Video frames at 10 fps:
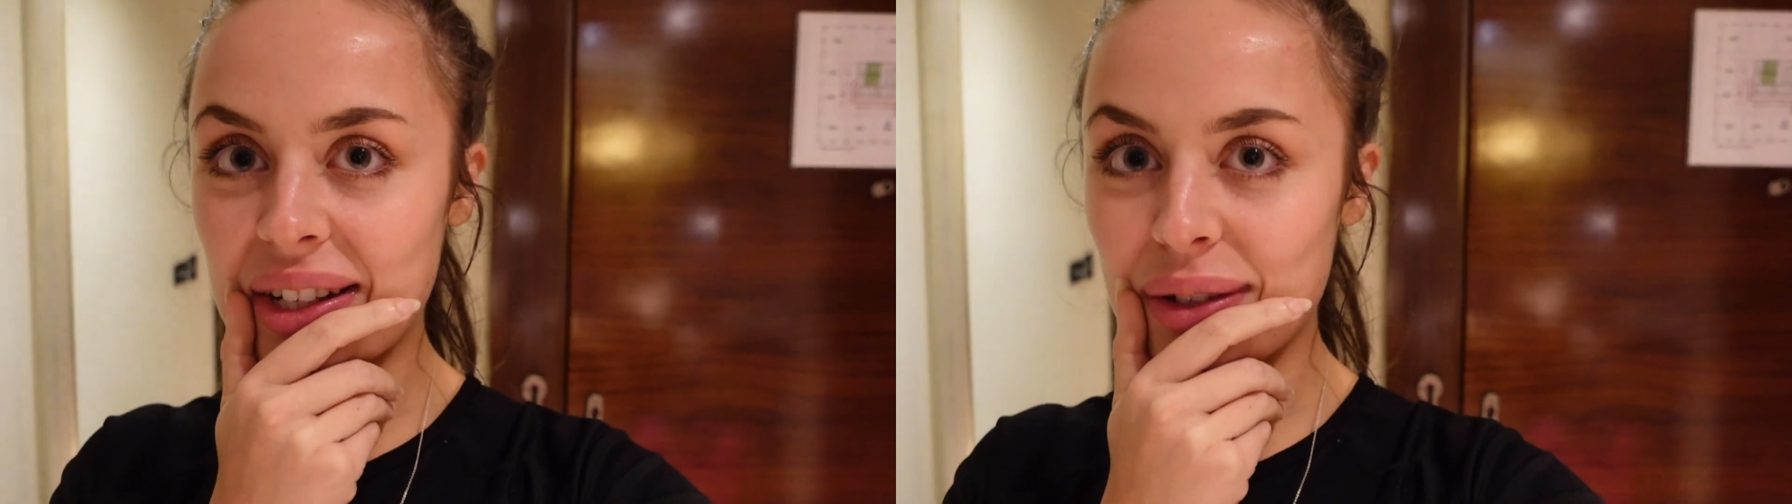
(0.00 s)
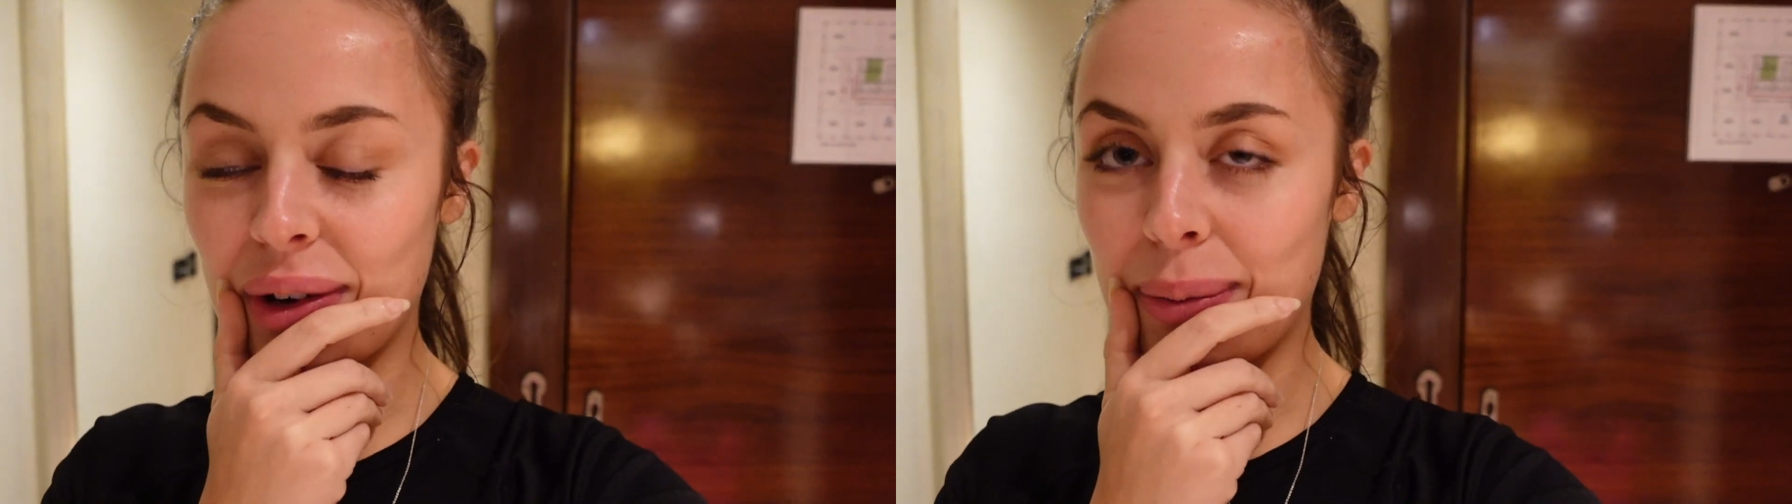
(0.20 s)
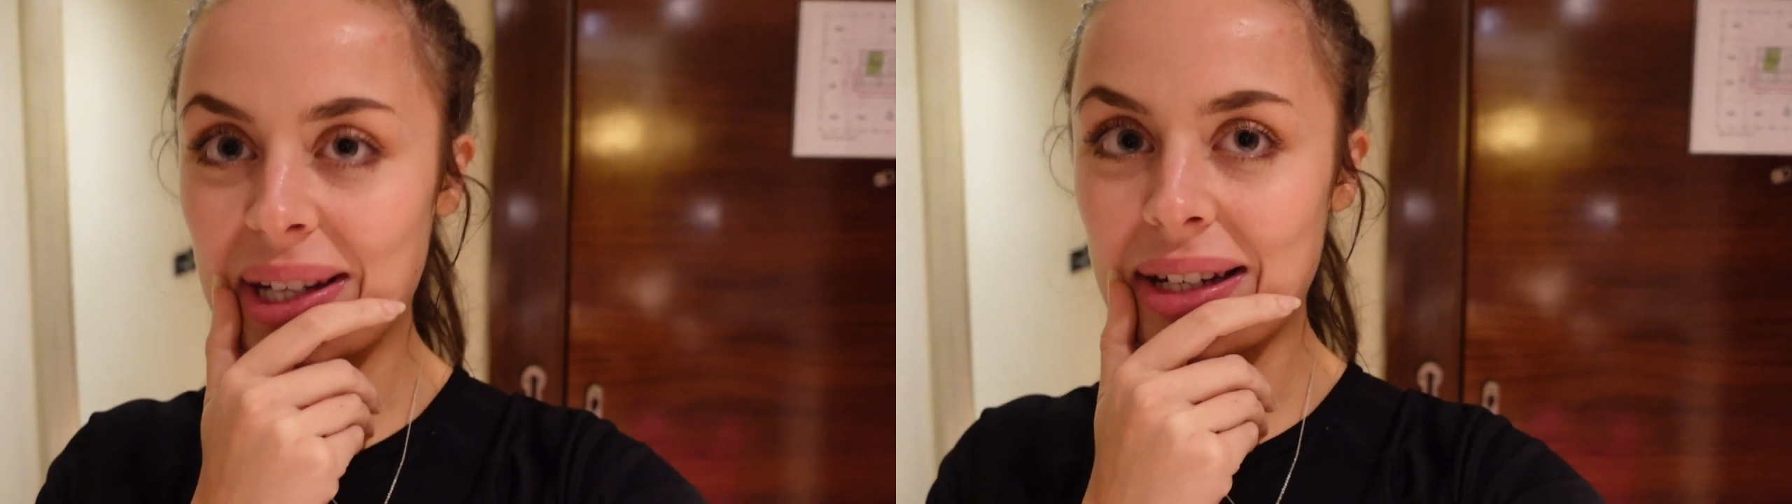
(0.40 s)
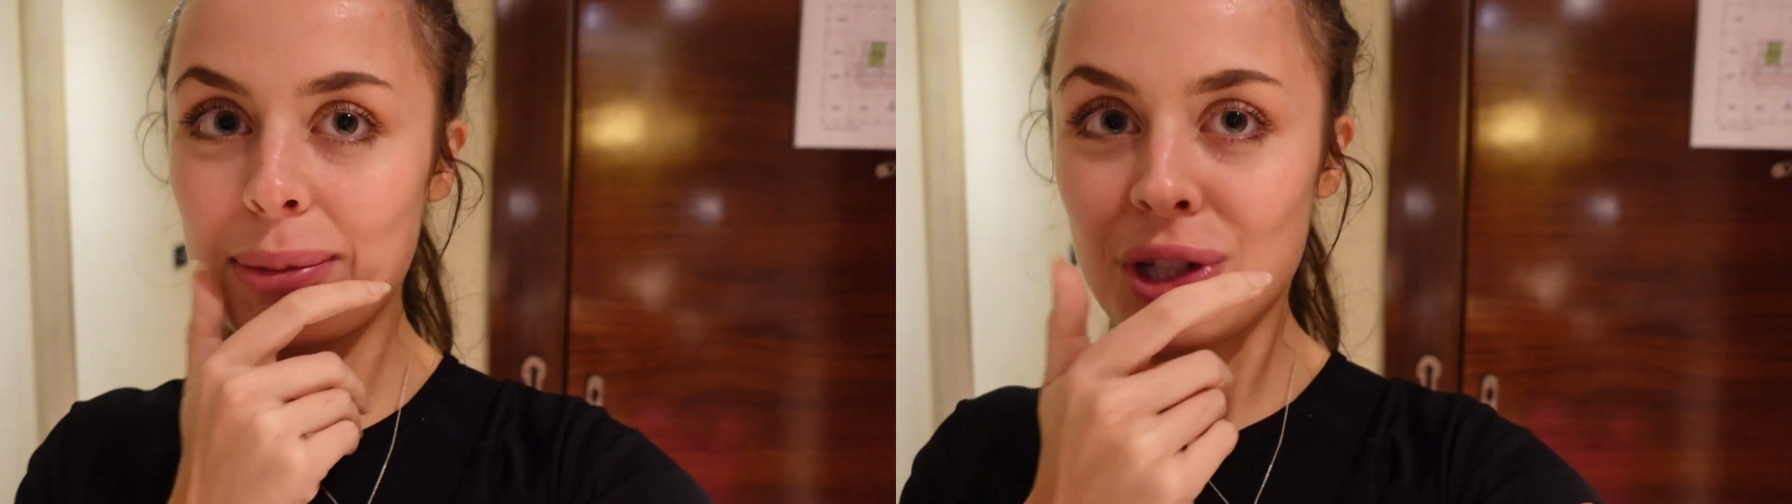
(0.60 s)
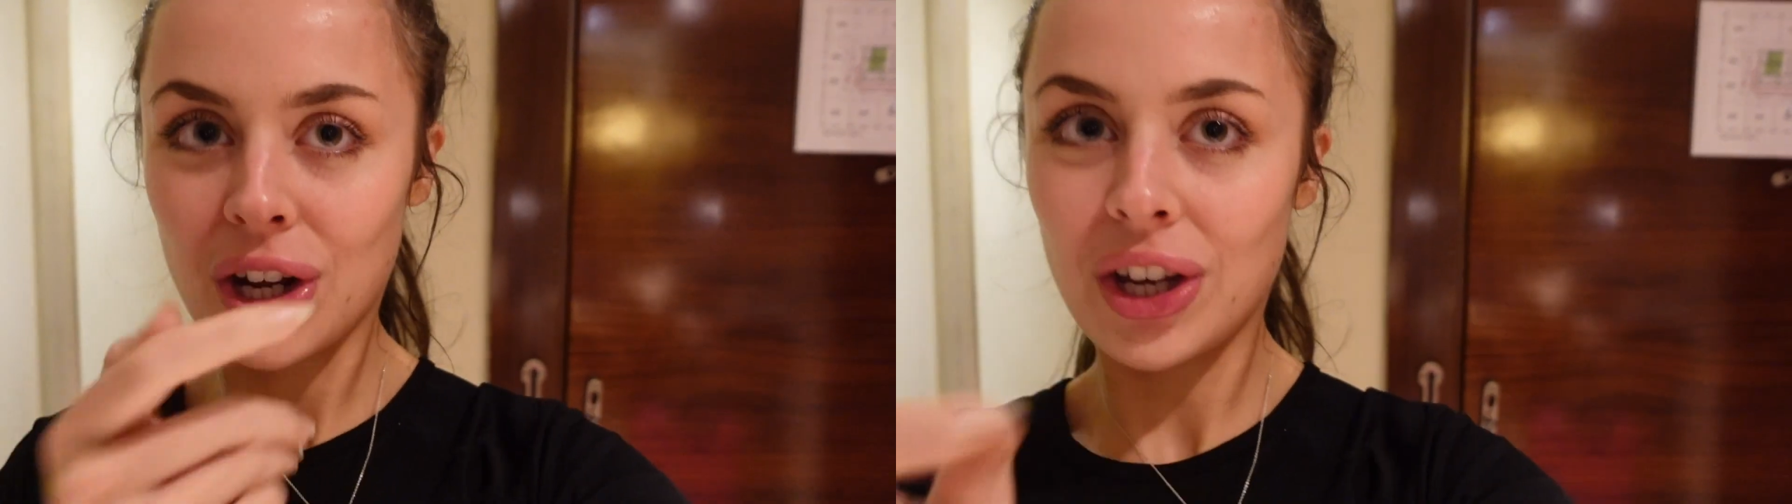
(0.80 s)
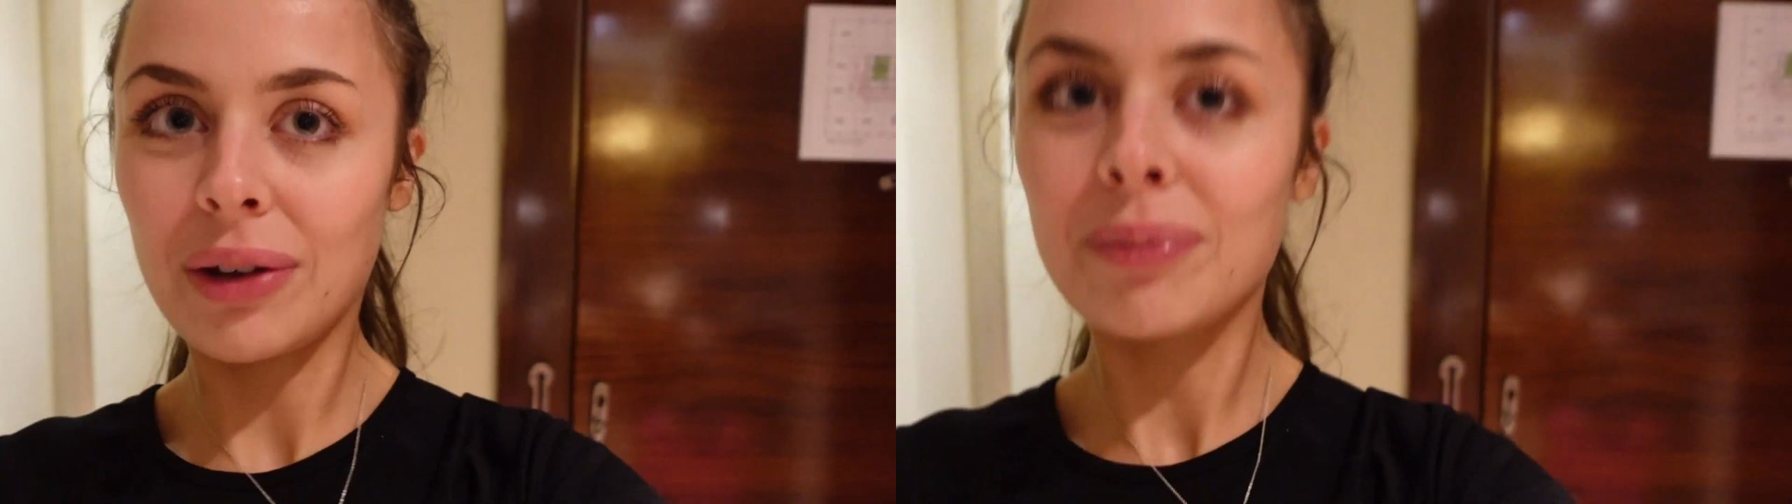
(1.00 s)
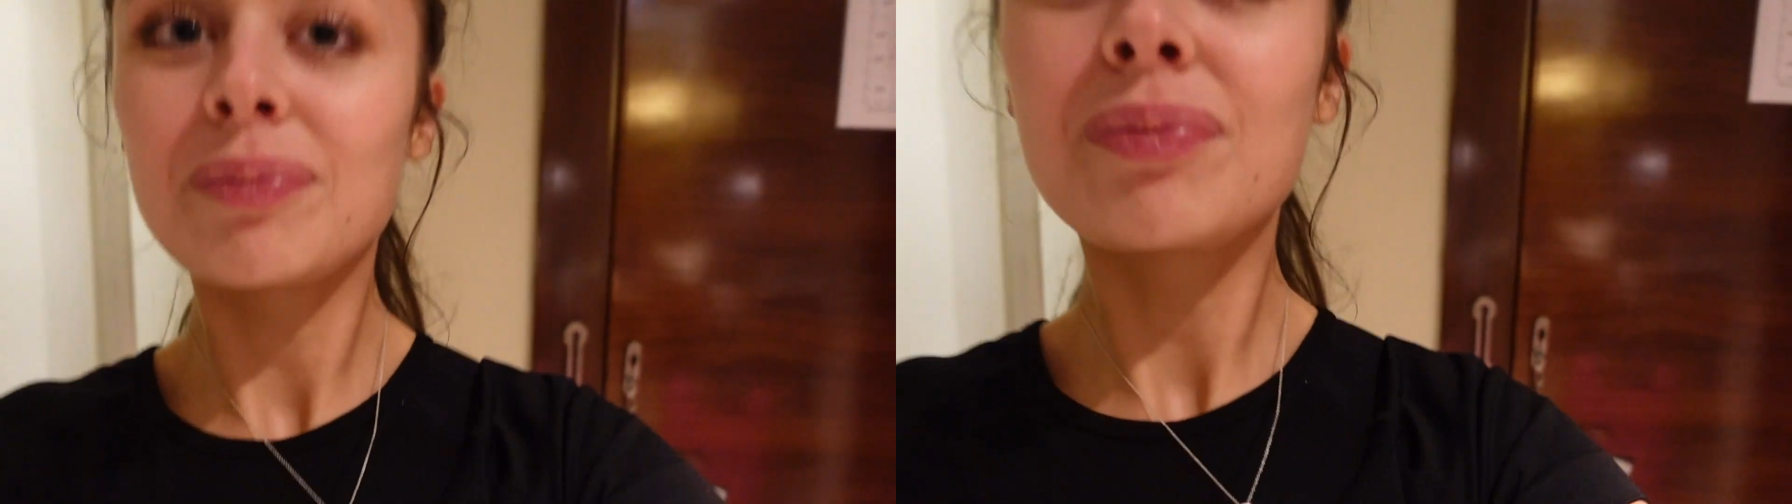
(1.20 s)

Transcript: this room is. Let me show you.